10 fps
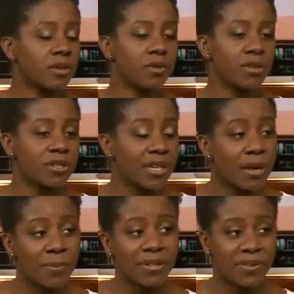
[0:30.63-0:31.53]
So there's a
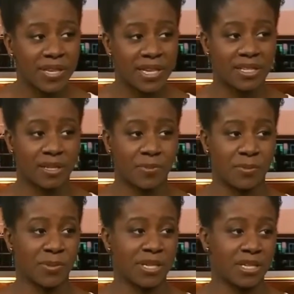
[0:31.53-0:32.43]
couple of things that
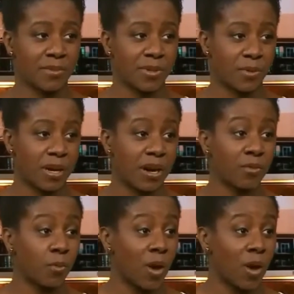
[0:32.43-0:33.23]
people need to be aware of.